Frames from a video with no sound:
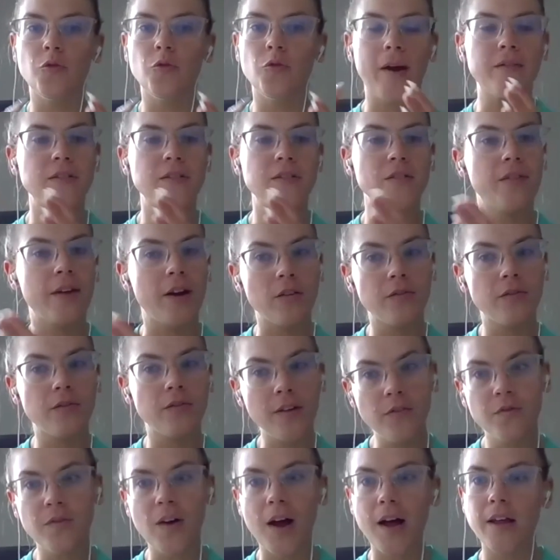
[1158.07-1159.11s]
We have to verify
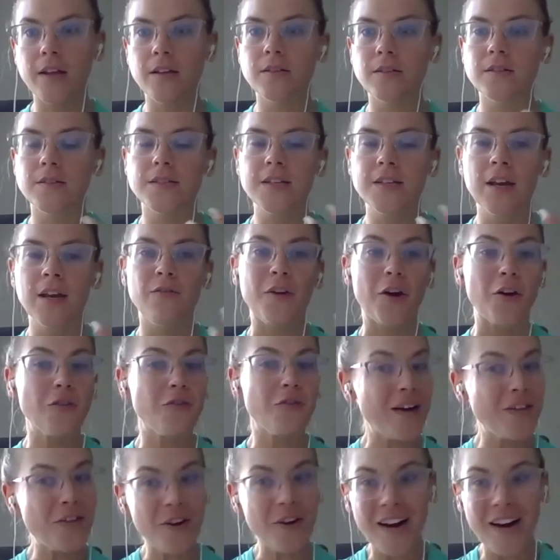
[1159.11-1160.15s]
funds, verify their